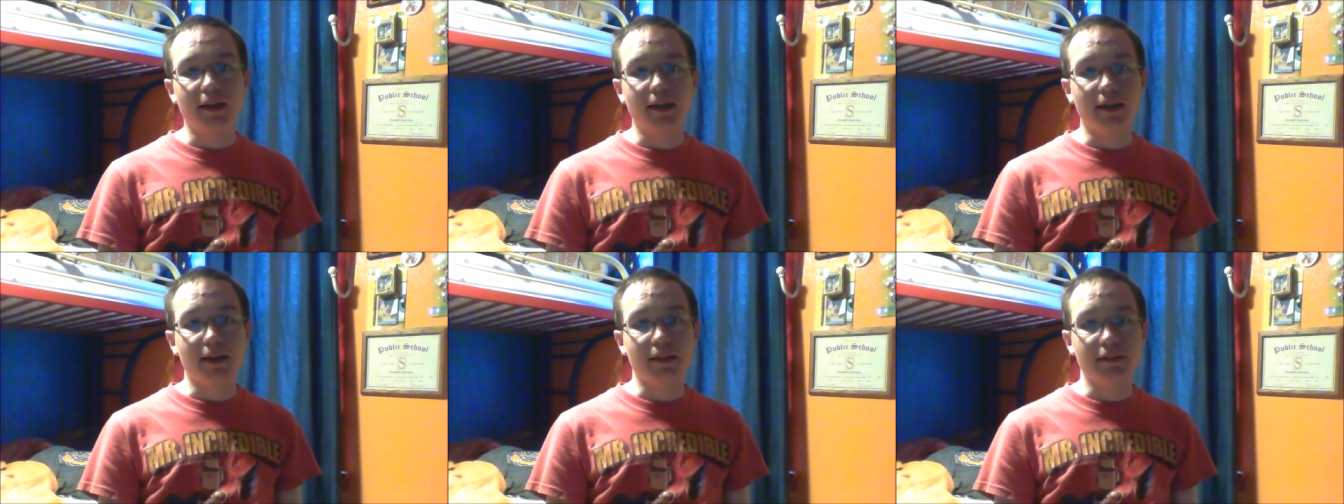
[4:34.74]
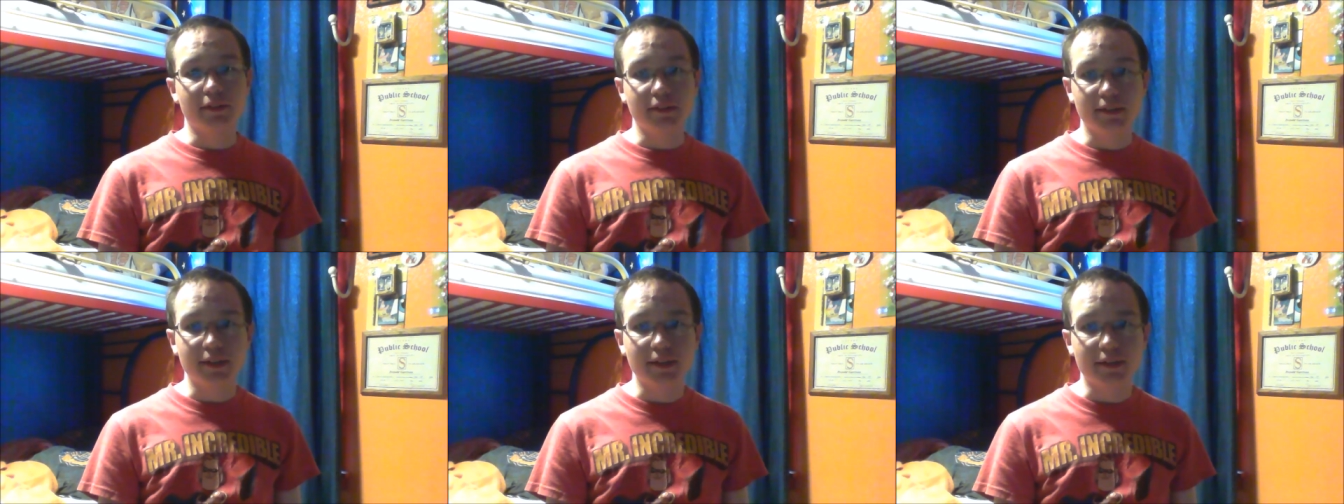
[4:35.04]

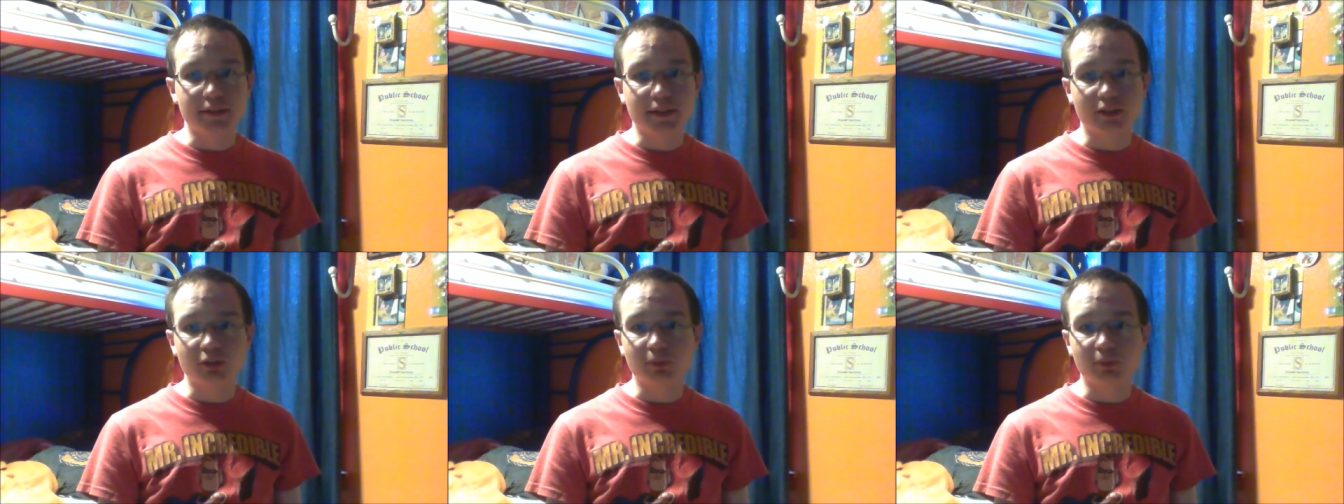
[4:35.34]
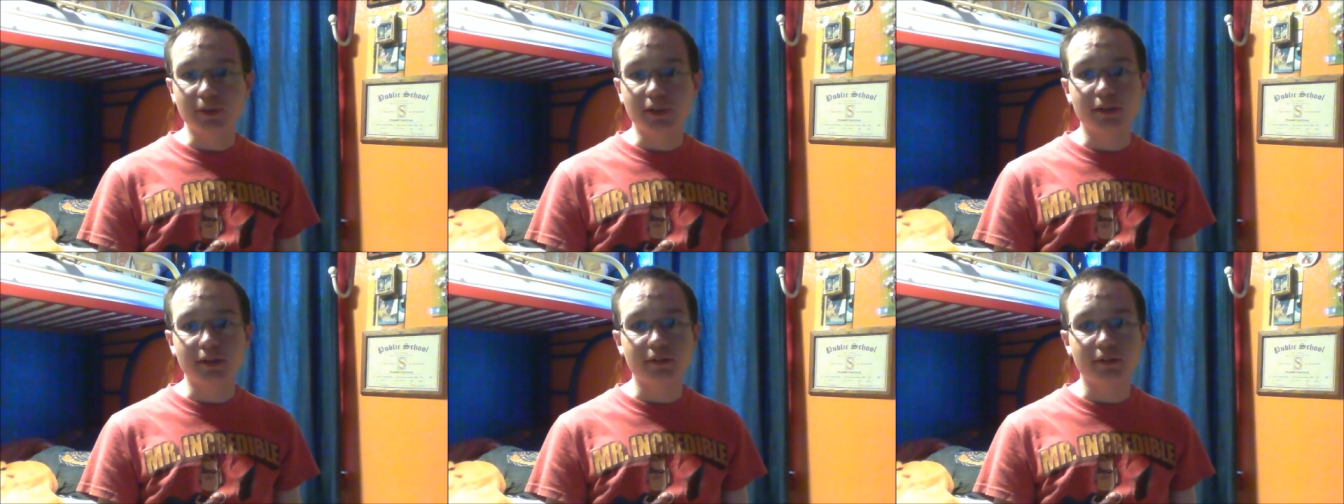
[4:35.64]
And again, that's
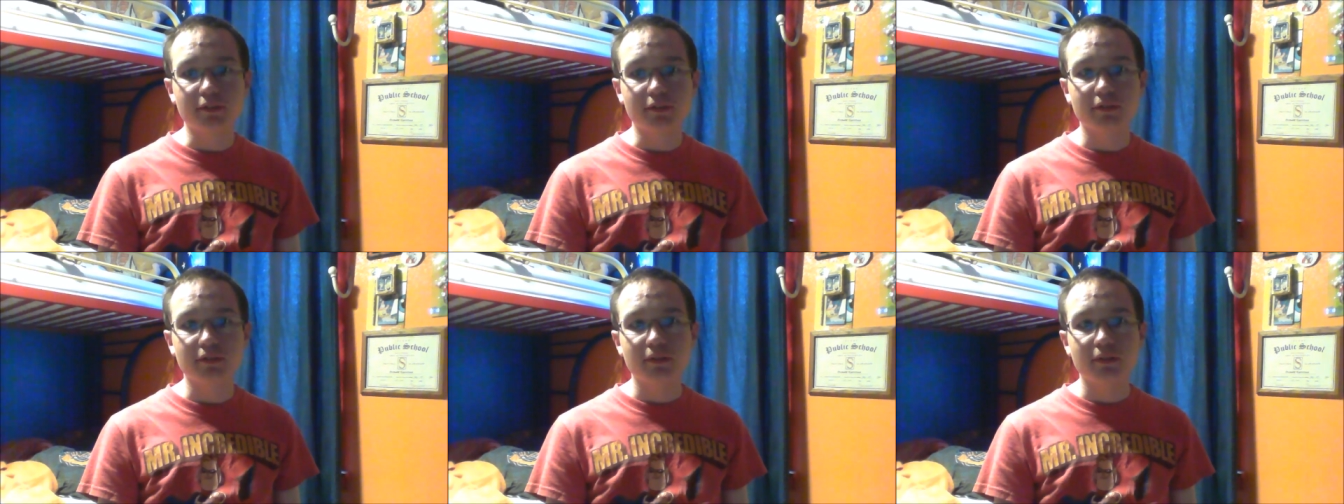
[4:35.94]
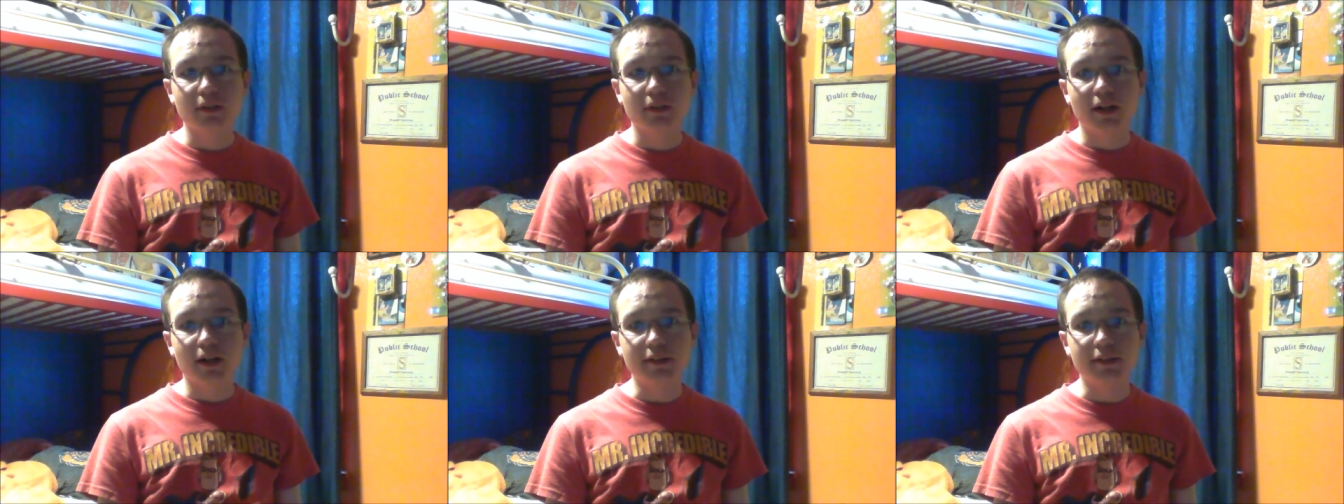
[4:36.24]
because
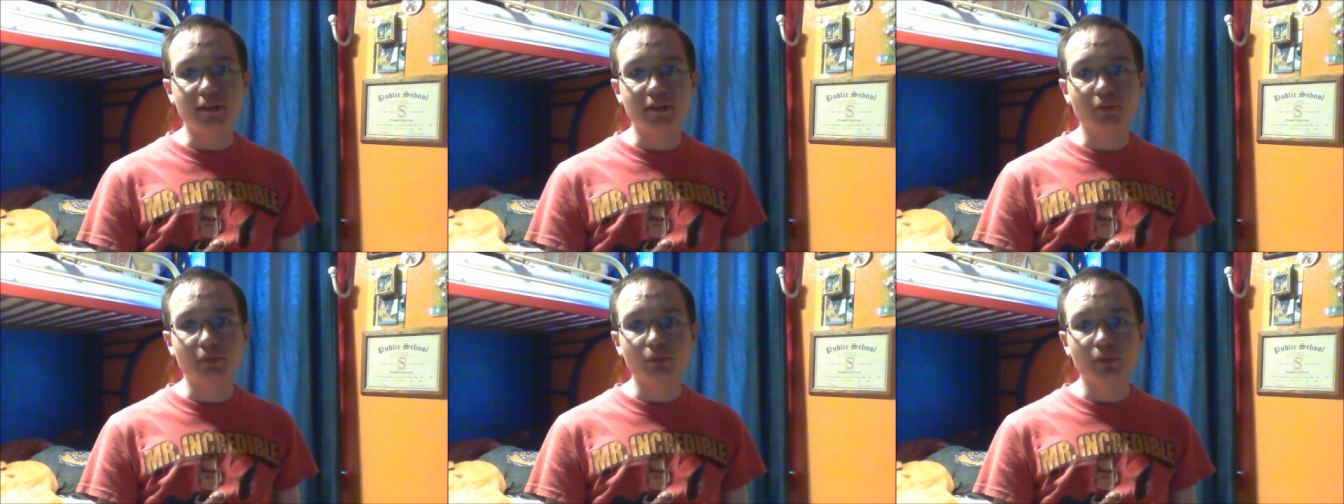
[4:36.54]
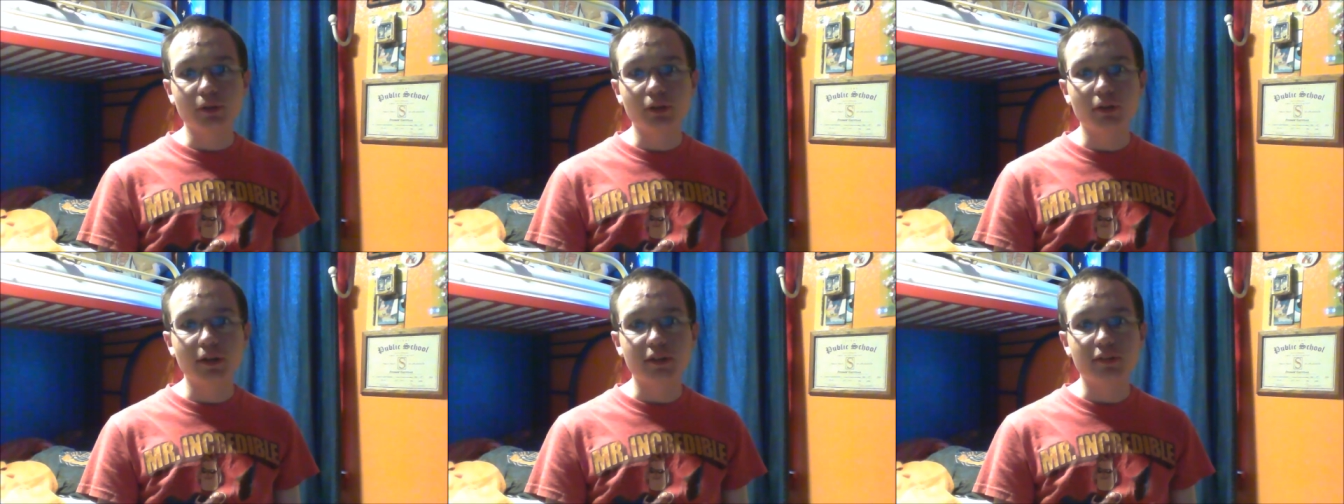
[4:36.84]
I didn't
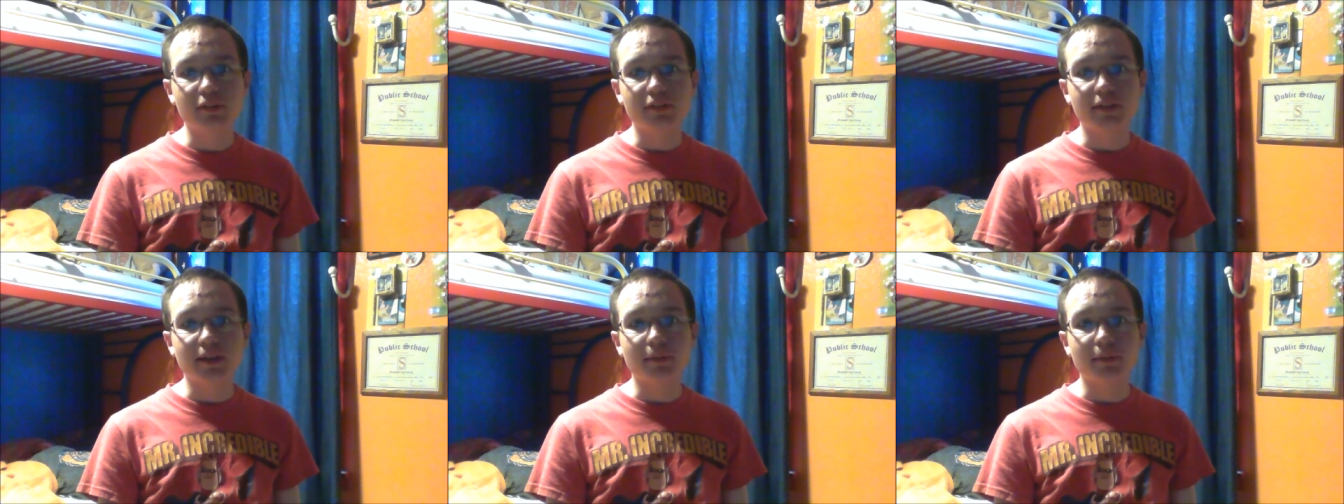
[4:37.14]
realize